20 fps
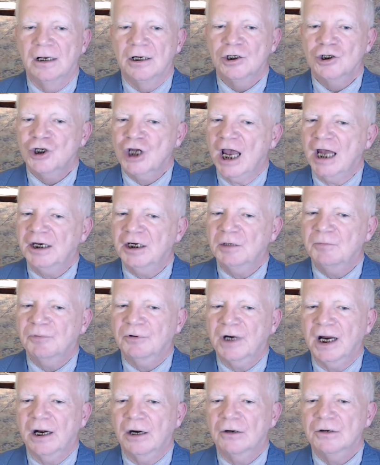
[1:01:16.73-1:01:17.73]
chanted
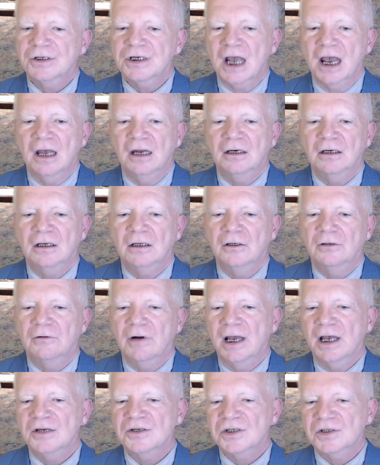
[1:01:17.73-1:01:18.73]
prayers, and an
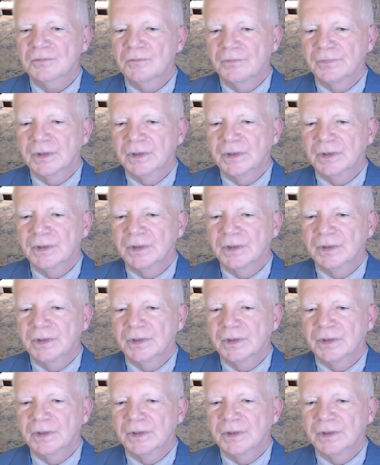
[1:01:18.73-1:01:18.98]
arrest.